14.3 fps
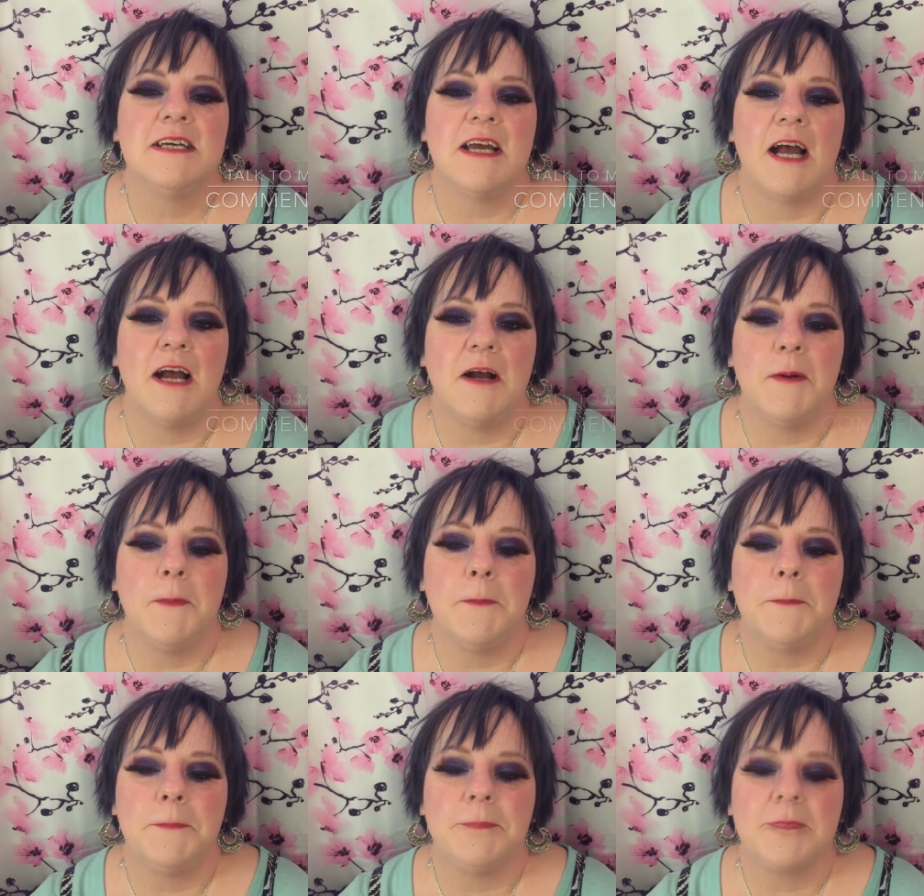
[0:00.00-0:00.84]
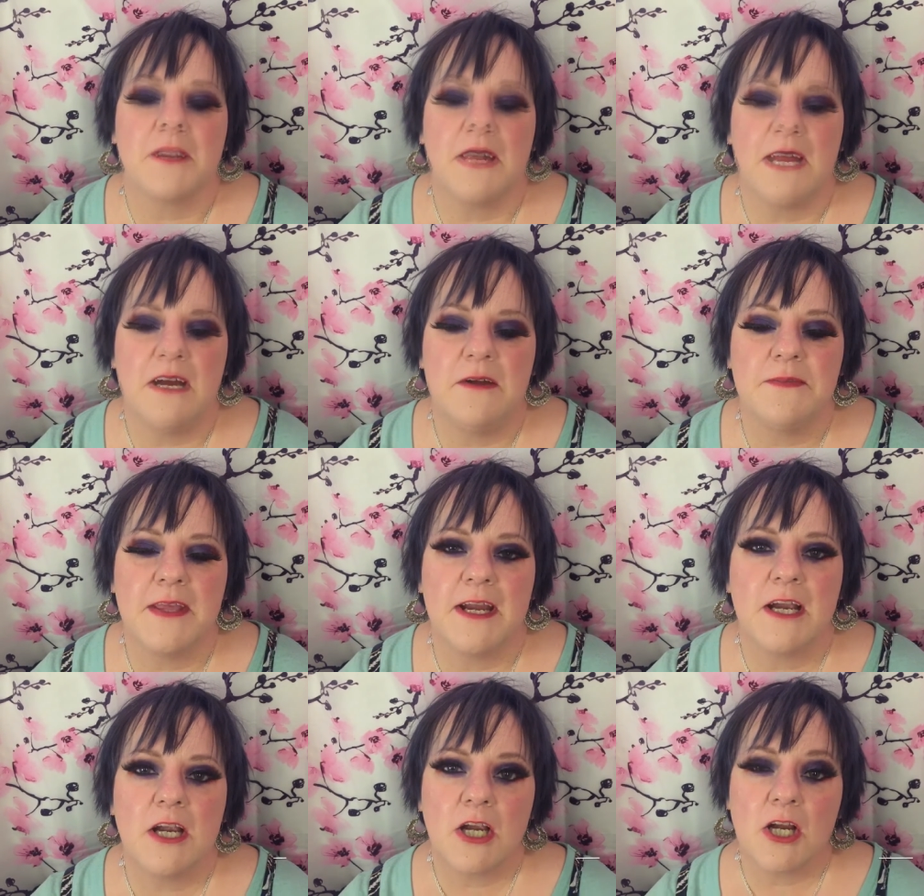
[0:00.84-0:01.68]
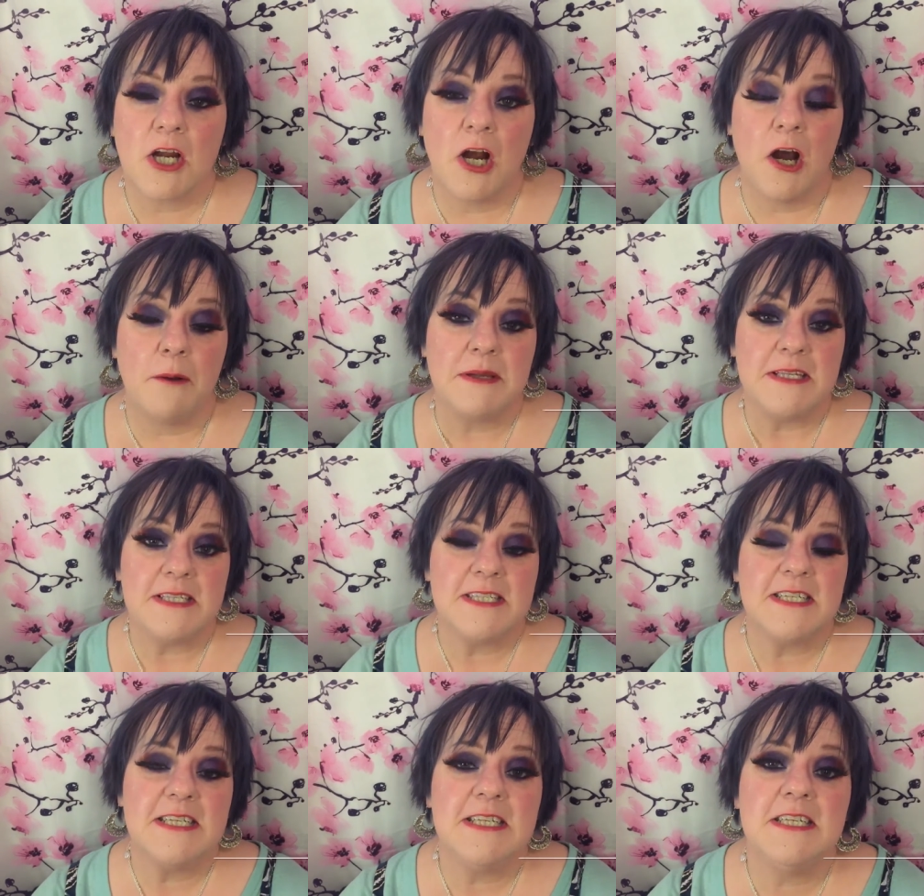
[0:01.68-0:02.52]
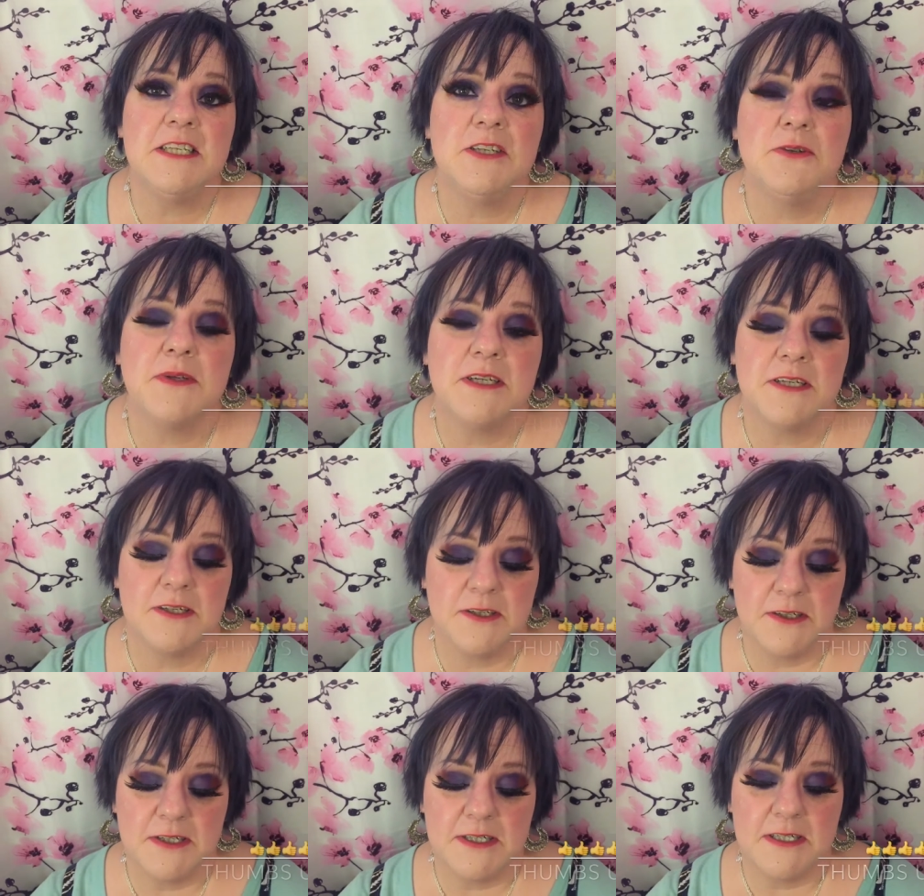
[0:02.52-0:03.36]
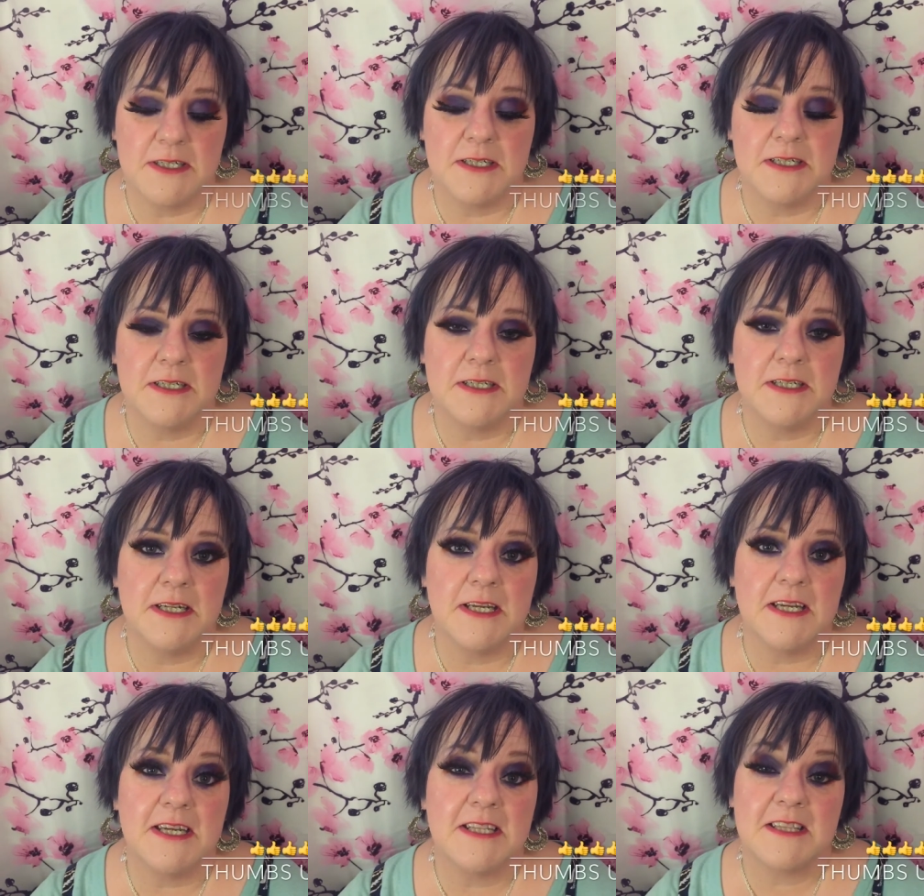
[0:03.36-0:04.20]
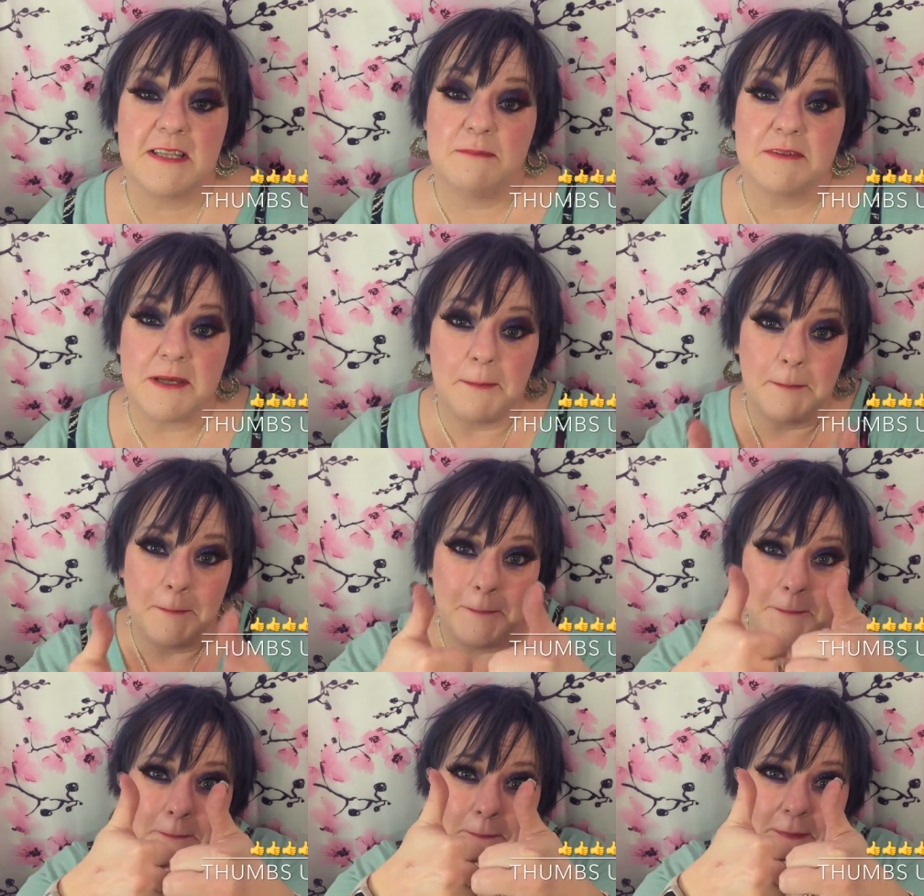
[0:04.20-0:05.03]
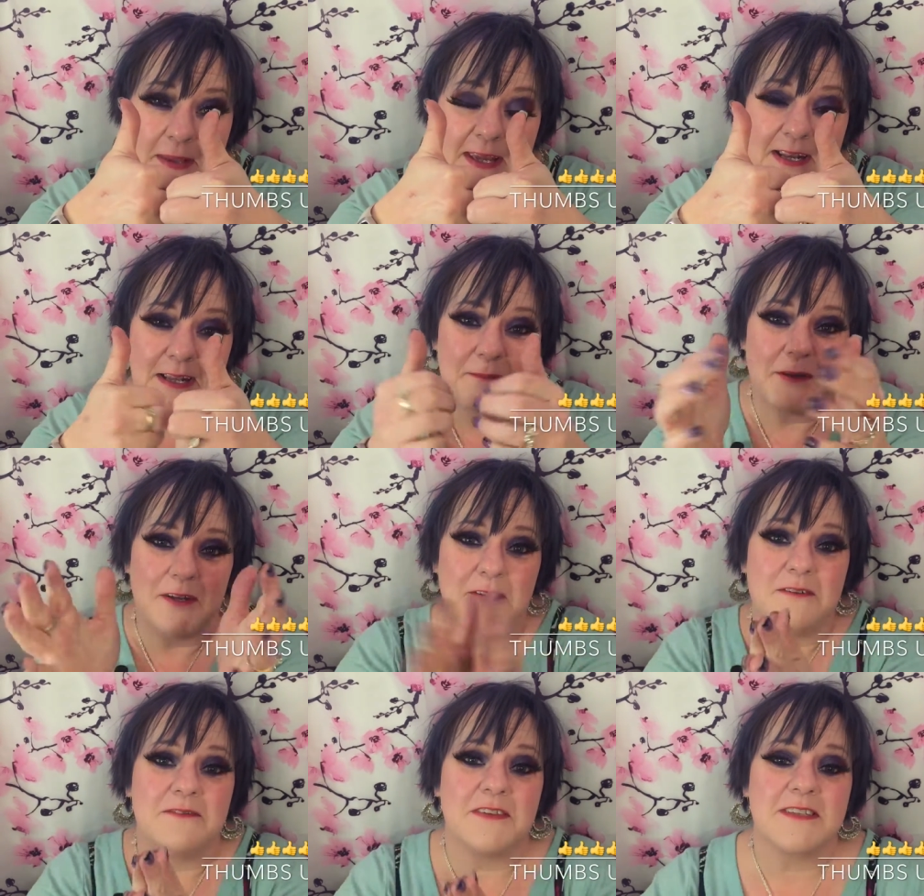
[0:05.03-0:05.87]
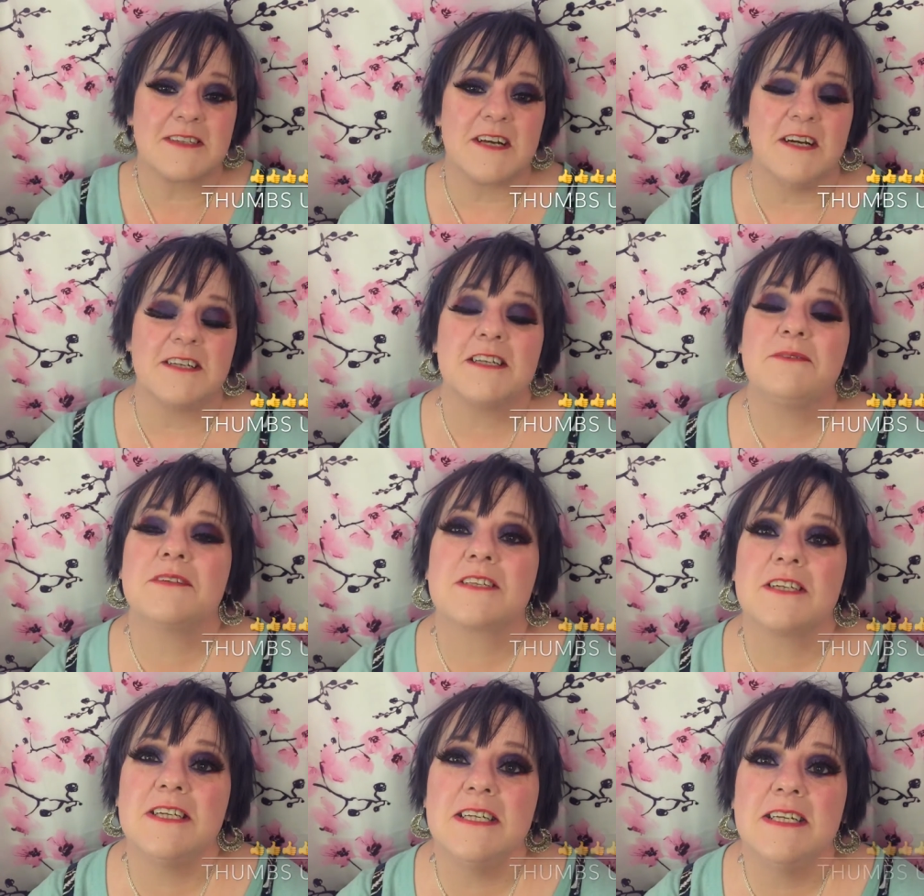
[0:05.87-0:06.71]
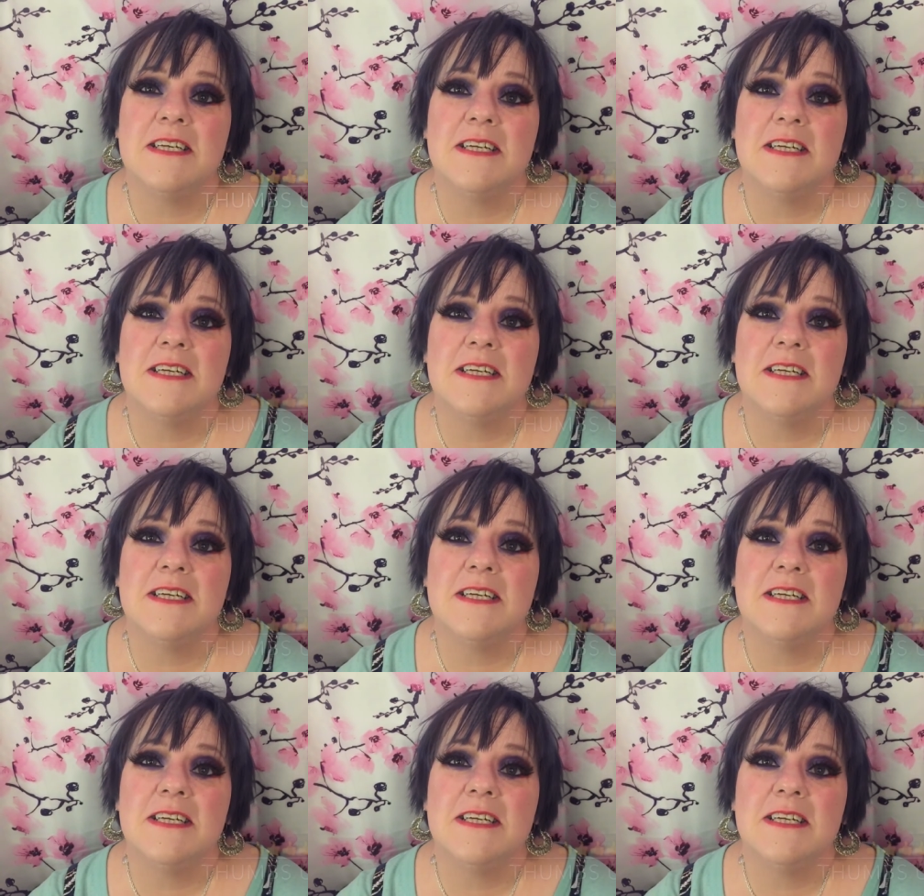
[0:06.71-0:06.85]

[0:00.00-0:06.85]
While you're down there commenting, you could hit the thumbs up and let me know if this content was good.